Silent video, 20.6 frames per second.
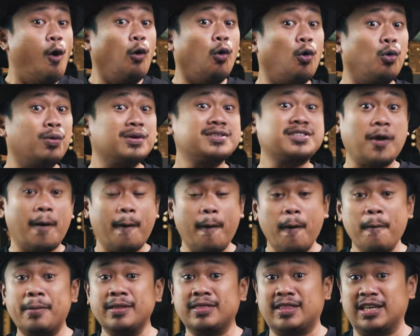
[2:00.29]
Or, as the
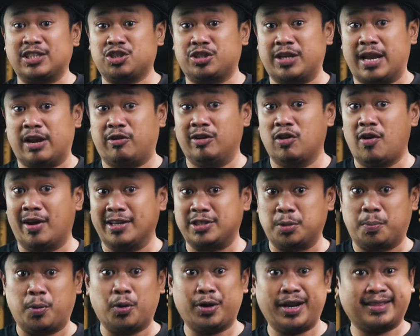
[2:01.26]
Urban Dictionary likes
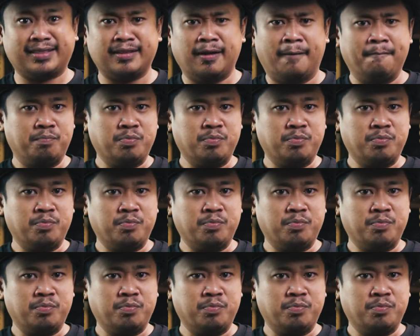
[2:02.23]
to put it,